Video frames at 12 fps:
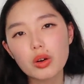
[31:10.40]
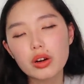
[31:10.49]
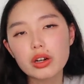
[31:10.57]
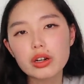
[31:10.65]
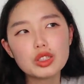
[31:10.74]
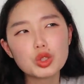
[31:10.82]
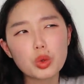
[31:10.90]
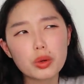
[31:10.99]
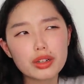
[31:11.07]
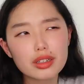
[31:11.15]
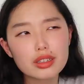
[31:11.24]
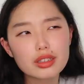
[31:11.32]
or
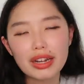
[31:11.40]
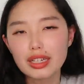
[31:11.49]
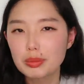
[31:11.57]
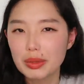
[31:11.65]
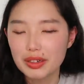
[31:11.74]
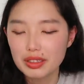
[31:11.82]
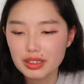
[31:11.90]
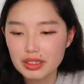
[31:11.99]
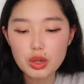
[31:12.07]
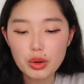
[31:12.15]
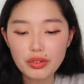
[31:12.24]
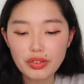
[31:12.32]
enjoy my experience.
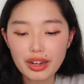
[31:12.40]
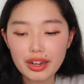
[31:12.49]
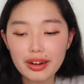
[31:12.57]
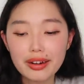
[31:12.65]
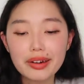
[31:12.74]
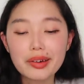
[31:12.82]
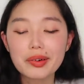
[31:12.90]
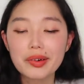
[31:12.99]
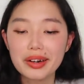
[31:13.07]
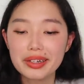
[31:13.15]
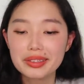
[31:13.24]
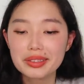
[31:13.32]
So if I had any
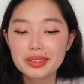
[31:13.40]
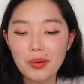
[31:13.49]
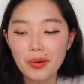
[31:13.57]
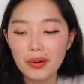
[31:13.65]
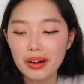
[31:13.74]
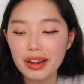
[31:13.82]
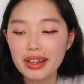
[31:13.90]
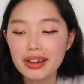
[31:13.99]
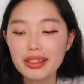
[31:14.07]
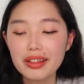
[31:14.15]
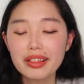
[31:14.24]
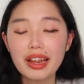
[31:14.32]
regrets or
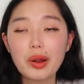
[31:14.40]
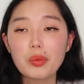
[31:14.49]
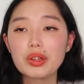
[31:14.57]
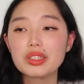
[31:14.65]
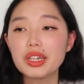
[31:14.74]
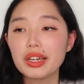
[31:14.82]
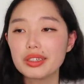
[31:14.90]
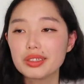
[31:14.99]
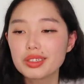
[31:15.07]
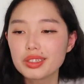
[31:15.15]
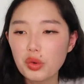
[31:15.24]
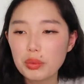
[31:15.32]
anything that I would
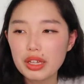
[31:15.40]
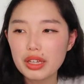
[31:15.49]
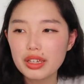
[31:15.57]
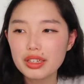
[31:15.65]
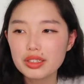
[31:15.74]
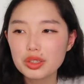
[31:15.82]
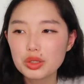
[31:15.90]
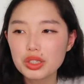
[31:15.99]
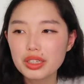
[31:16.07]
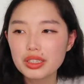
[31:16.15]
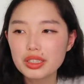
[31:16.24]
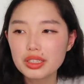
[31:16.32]
change, it would be to
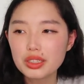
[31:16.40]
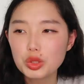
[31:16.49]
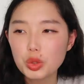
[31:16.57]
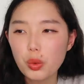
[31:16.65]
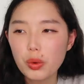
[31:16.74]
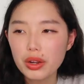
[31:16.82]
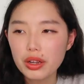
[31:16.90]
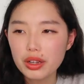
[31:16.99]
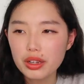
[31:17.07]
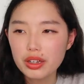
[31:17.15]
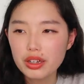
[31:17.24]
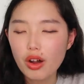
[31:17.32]
just
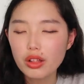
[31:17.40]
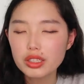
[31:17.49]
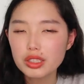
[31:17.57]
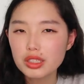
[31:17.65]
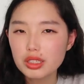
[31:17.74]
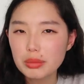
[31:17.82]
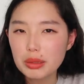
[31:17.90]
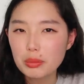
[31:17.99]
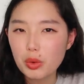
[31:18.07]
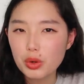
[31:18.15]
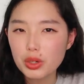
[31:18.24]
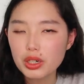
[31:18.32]
enjoy college a little bit
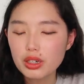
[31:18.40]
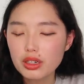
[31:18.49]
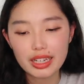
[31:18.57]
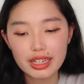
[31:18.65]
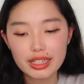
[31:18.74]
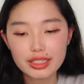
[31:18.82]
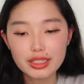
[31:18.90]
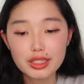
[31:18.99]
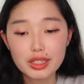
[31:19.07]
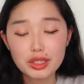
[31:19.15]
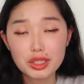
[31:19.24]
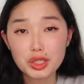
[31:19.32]
more. It is
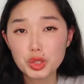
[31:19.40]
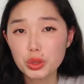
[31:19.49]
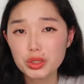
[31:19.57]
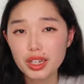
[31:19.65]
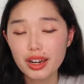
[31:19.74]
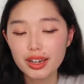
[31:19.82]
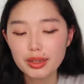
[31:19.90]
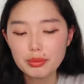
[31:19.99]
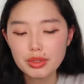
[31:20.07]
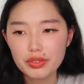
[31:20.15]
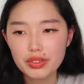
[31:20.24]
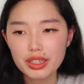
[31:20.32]
such a short time,
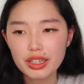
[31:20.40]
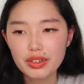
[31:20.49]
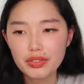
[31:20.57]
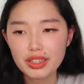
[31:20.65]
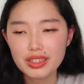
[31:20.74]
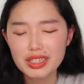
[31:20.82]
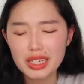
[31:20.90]
even if it